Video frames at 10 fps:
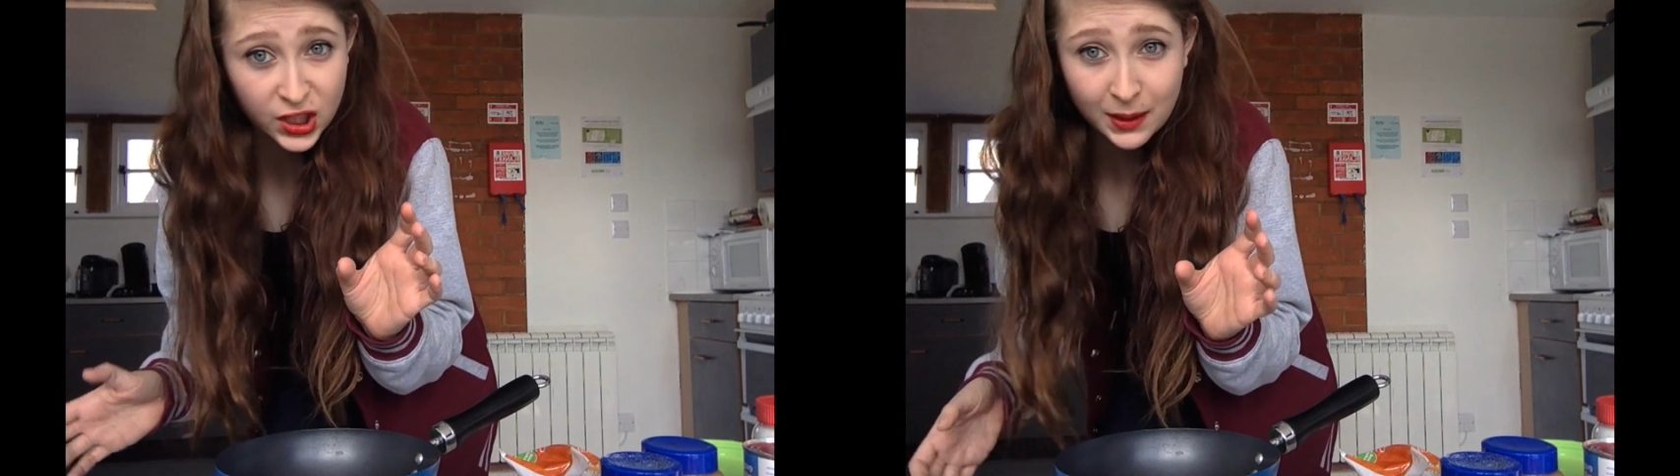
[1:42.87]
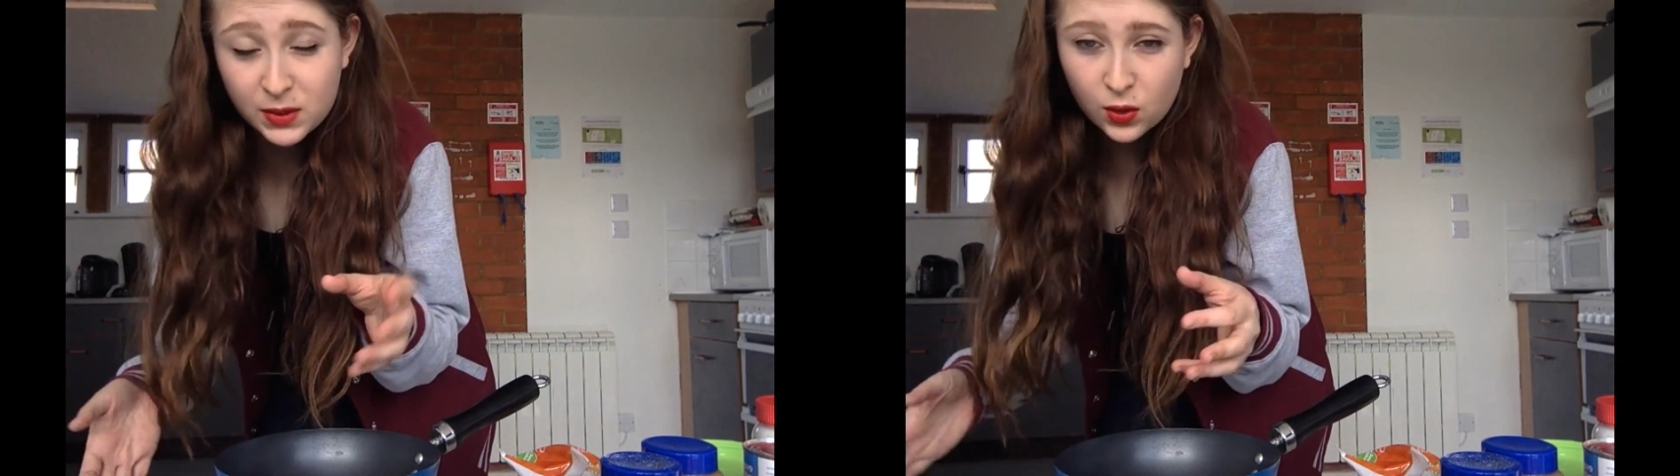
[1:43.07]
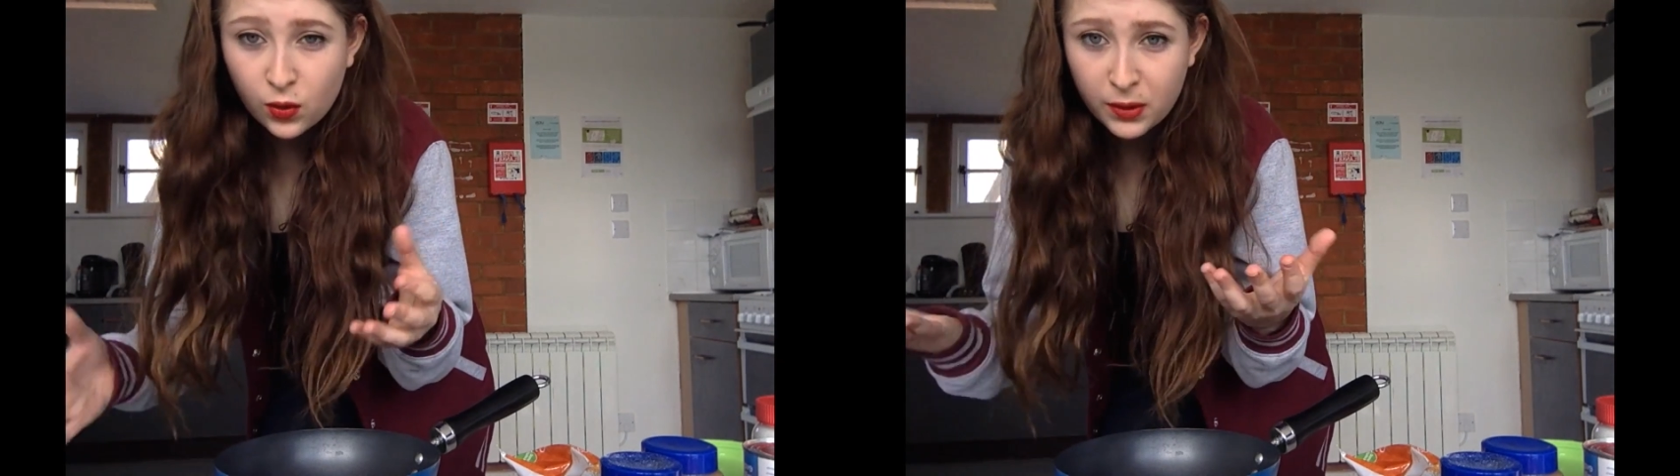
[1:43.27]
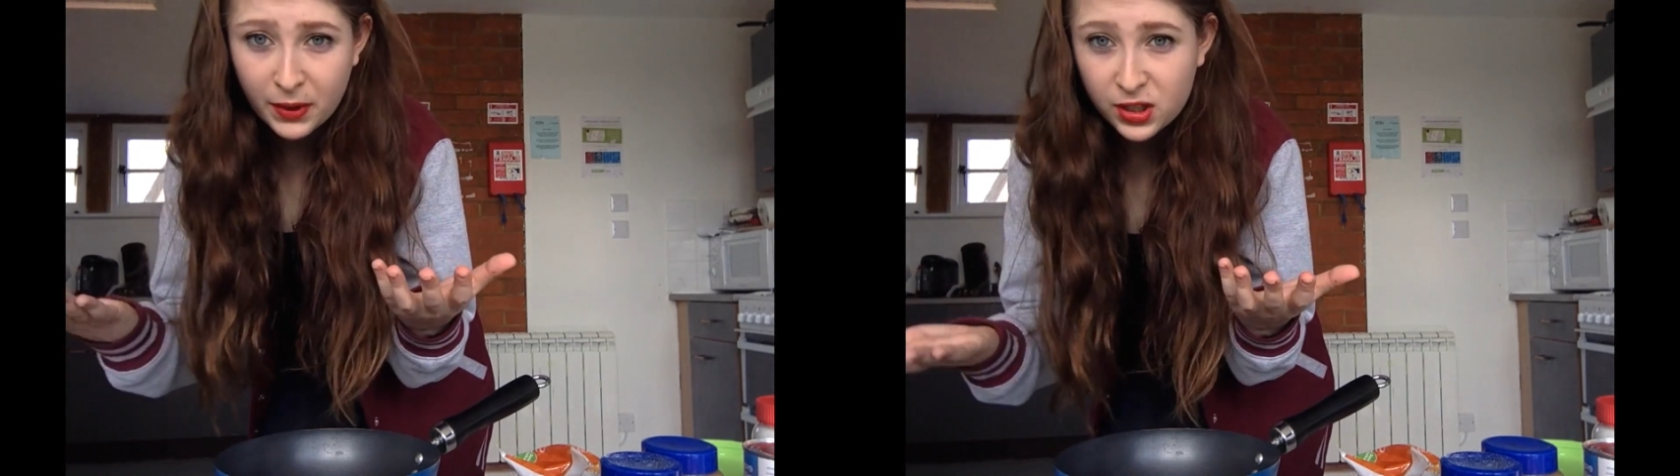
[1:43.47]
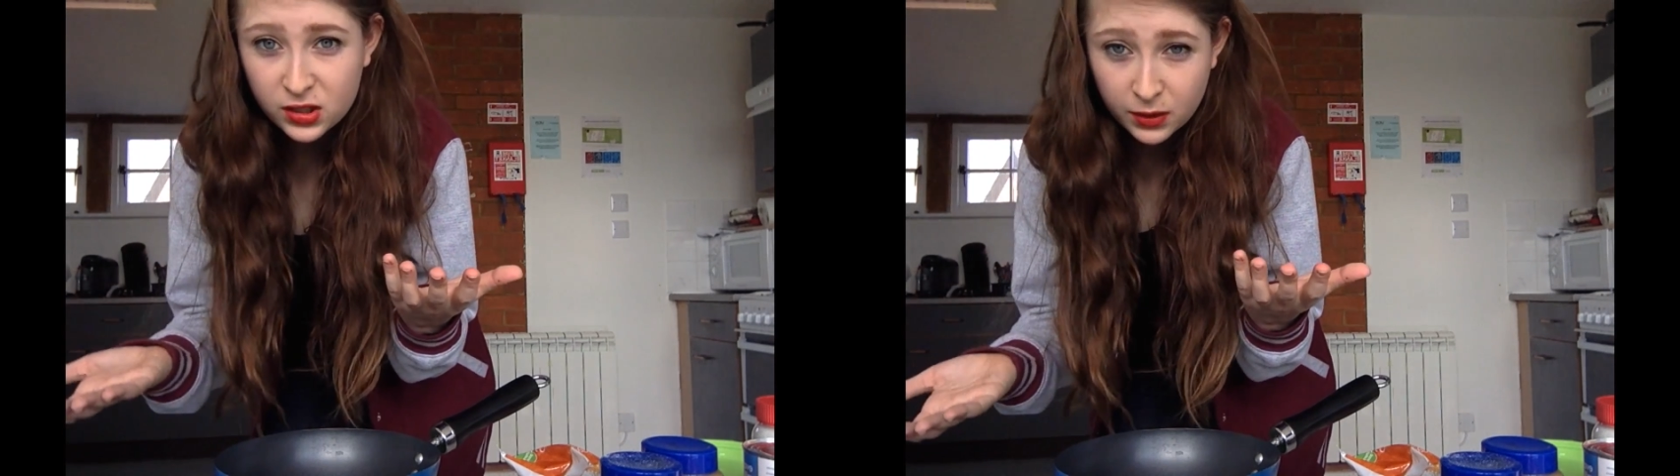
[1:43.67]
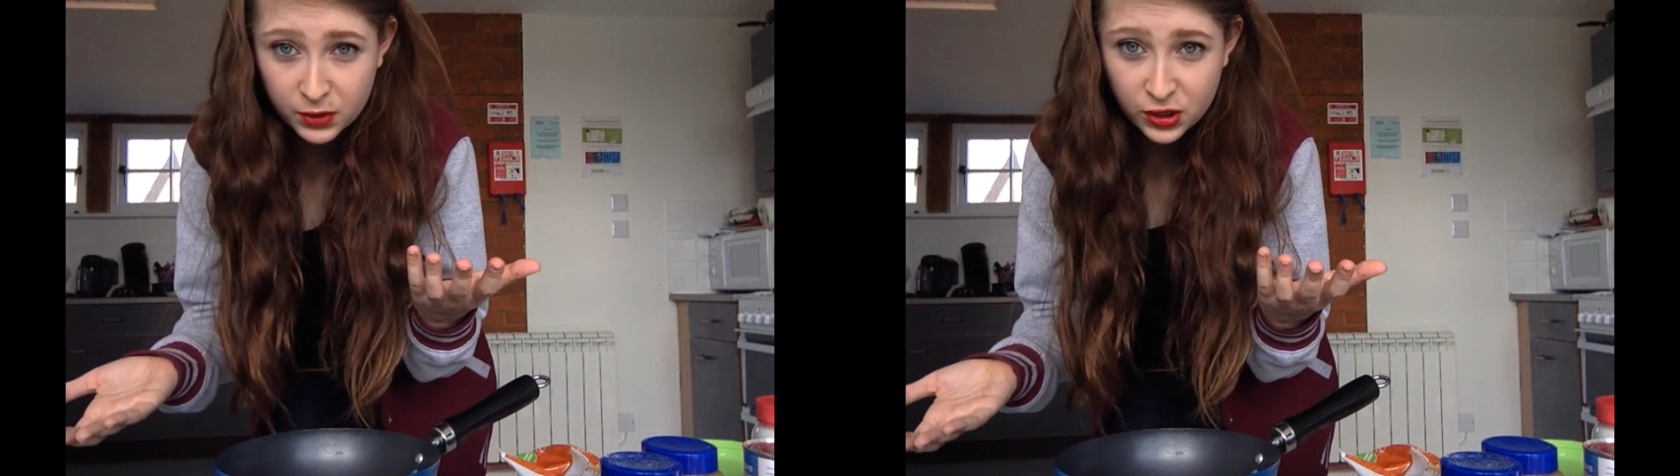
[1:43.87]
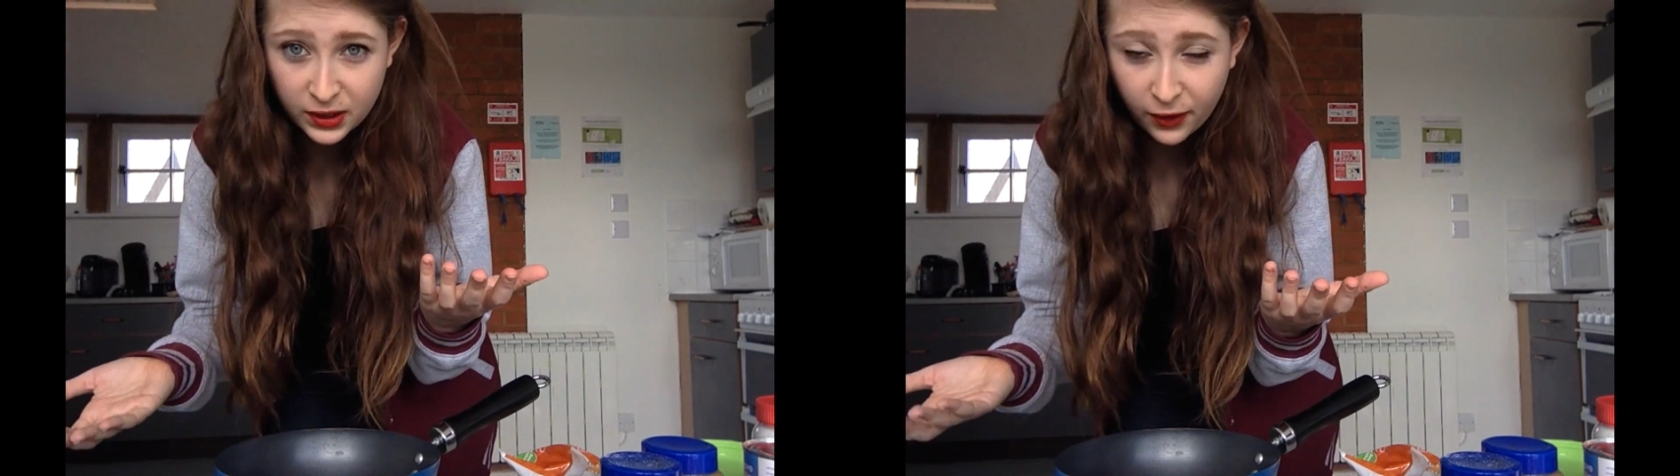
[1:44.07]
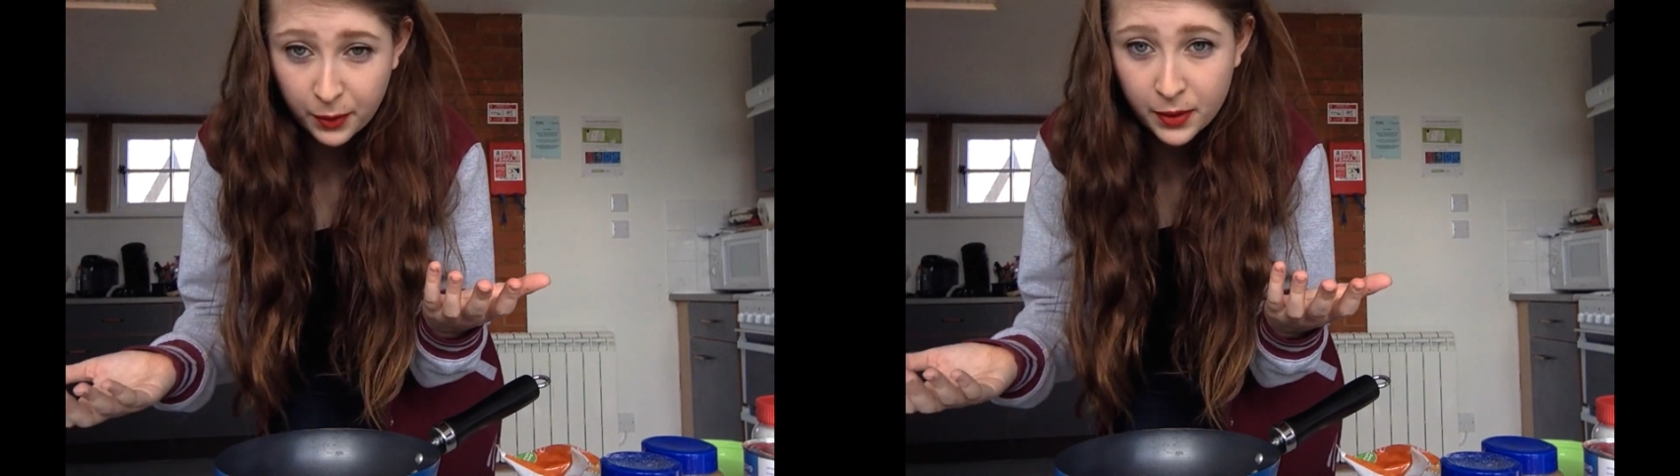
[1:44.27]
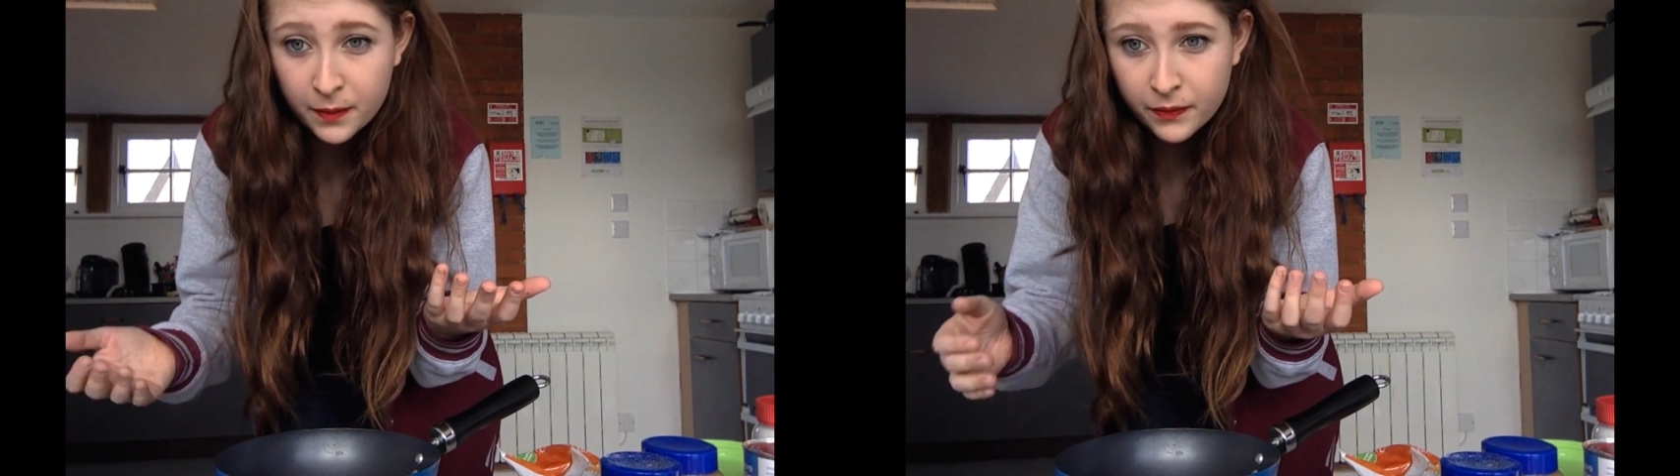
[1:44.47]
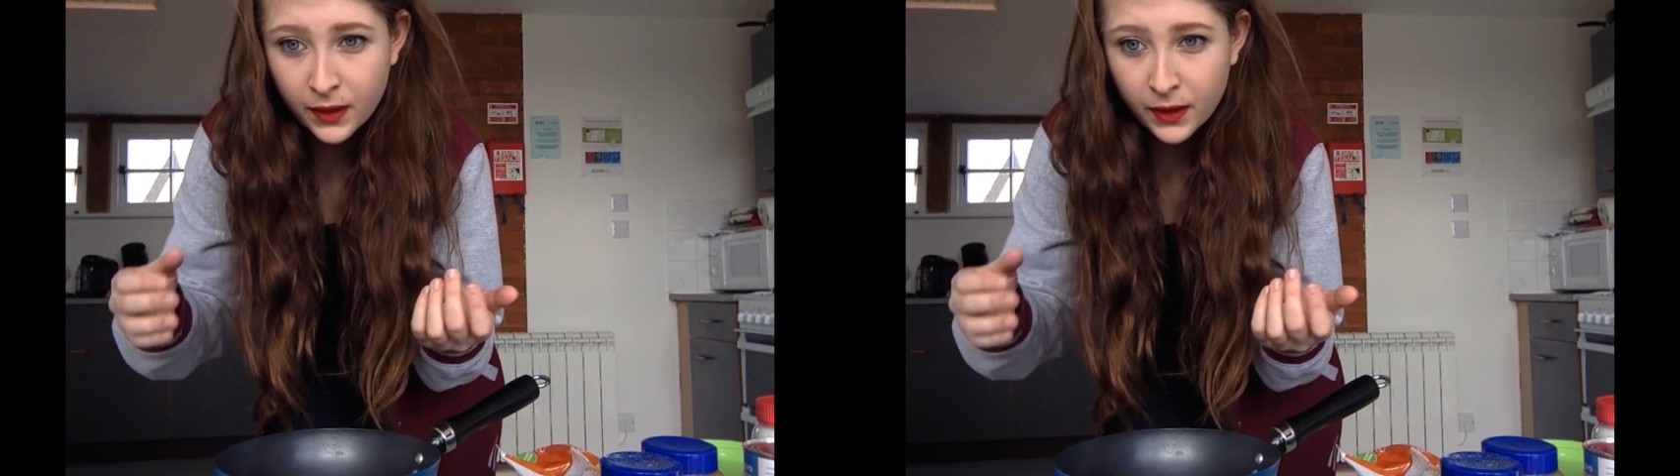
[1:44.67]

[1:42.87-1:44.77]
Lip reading: chips or the butterscotch syrup,